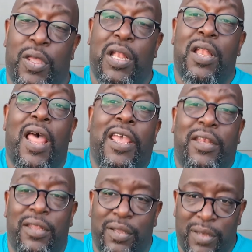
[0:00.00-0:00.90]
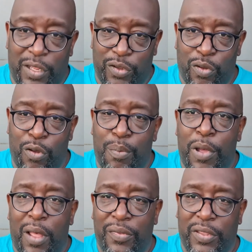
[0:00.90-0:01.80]
light that you're
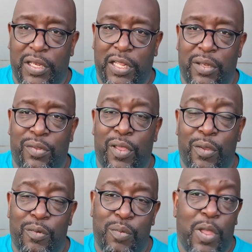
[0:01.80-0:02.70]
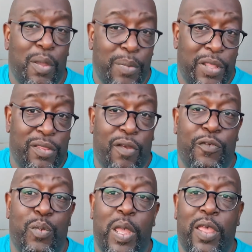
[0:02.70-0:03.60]
basking in. So be
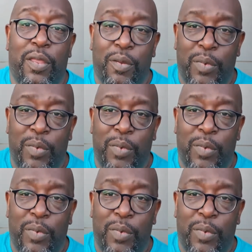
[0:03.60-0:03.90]
self-aware.